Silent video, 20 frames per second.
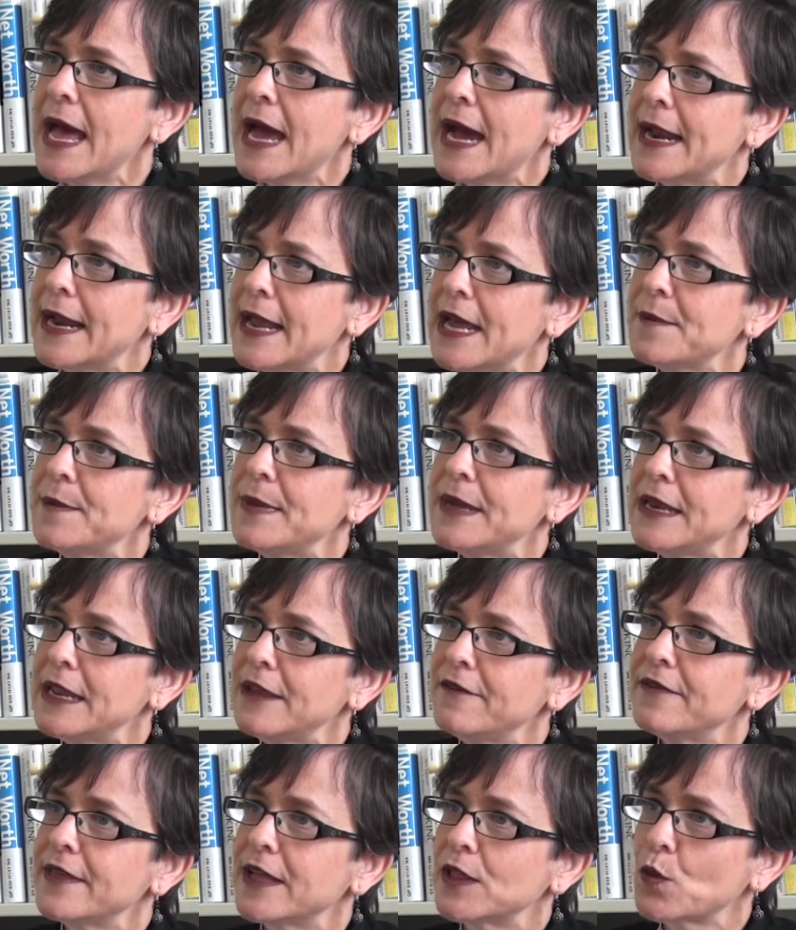And I
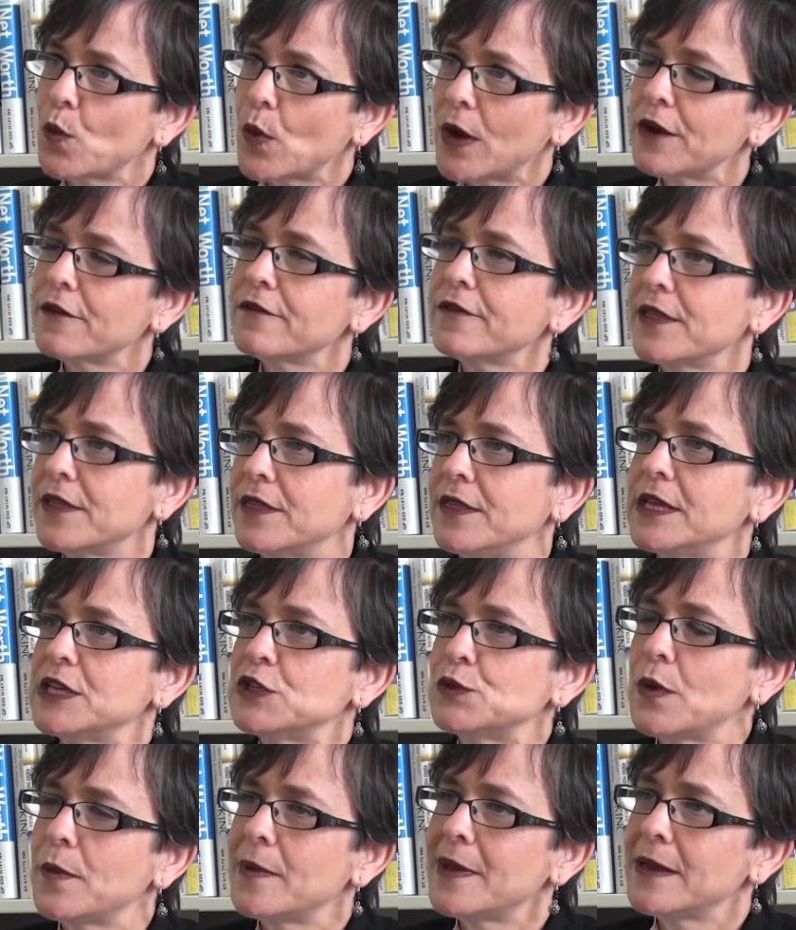believe that one of the
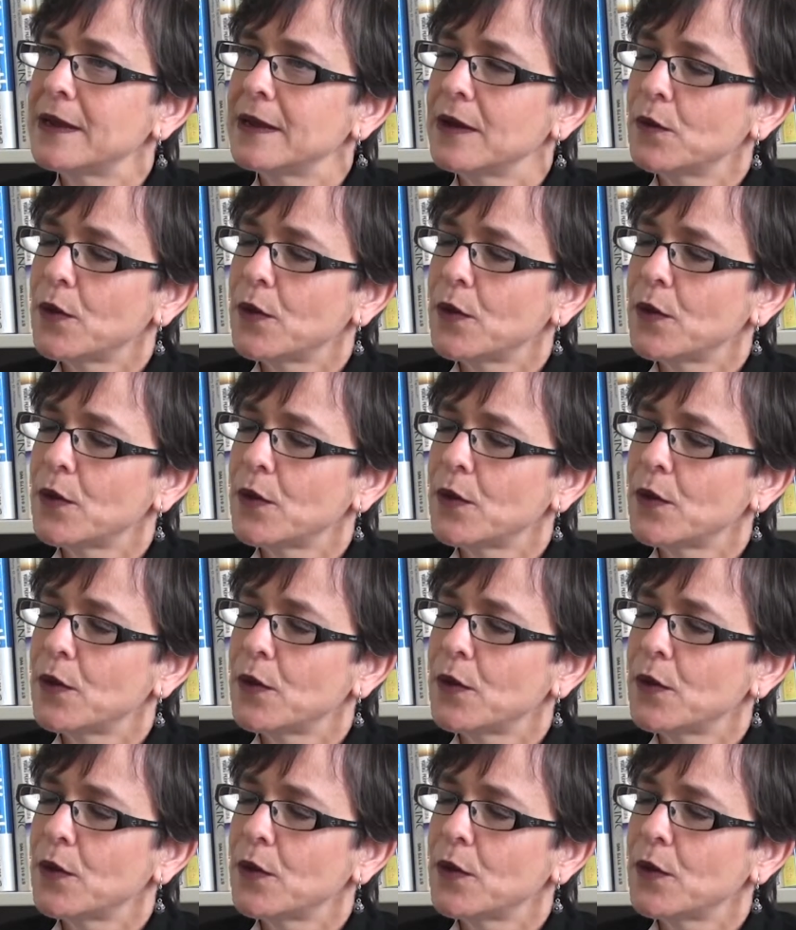things we